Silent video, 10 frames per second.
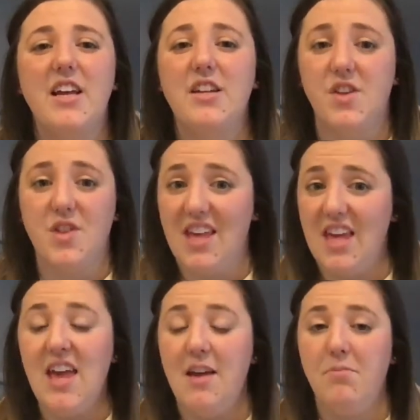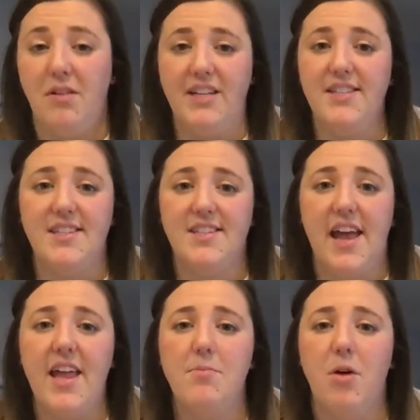So the king planned to set
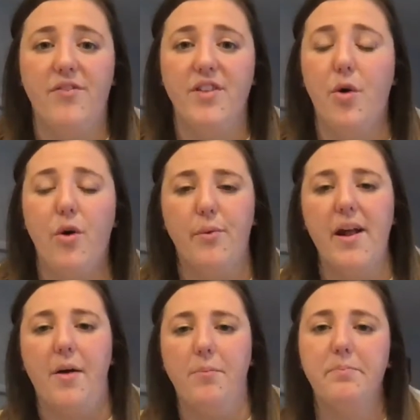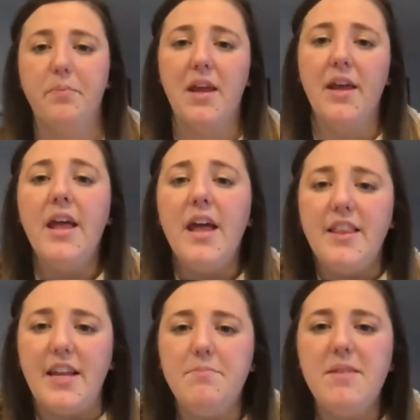him over the whole realm.
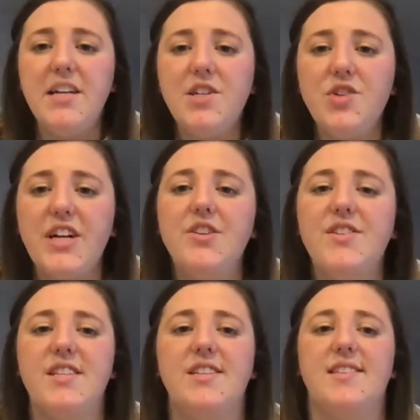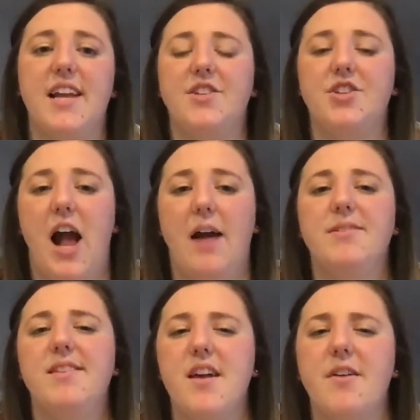The administrators and the satraps,
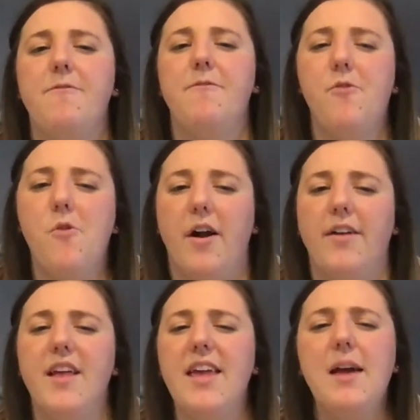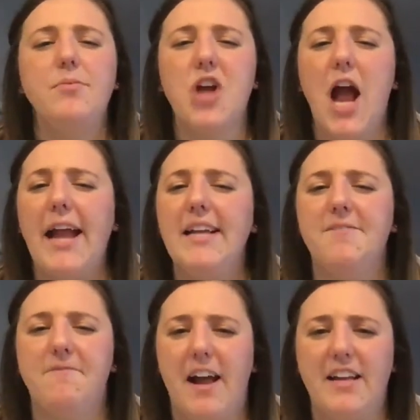therefore, they kept trying to
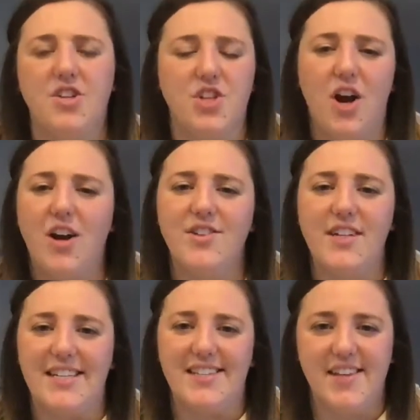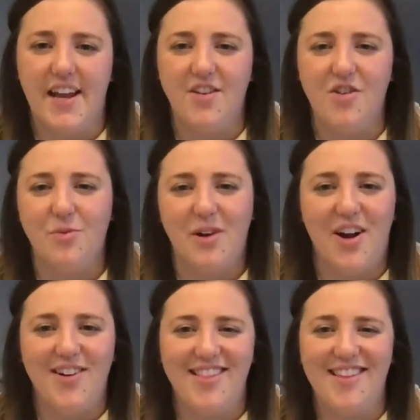find a charge against Daniel
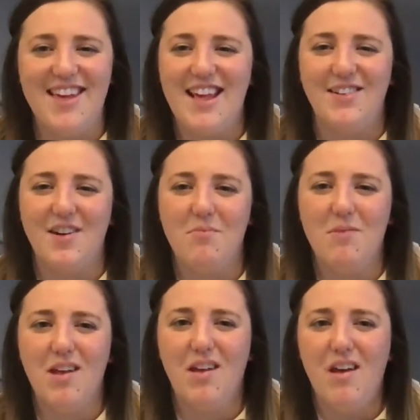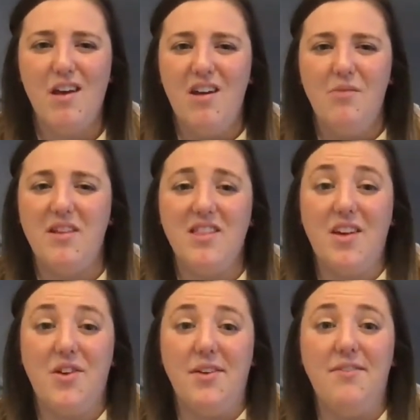regarding the kingdom. But they
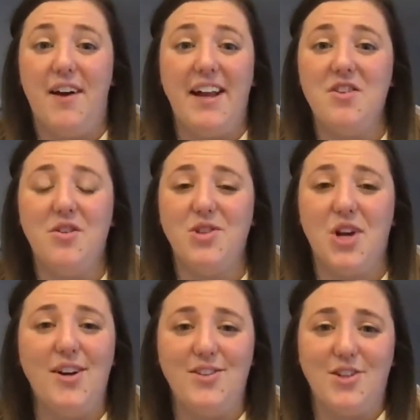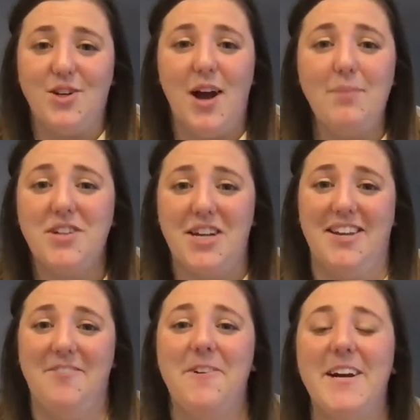could find no charge or corruption,
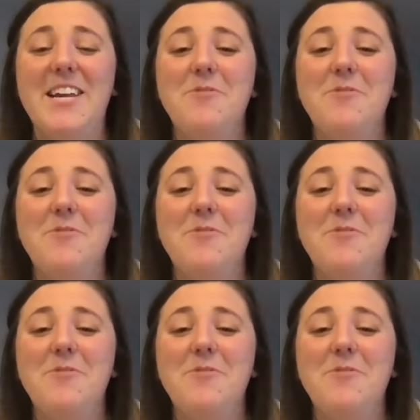for he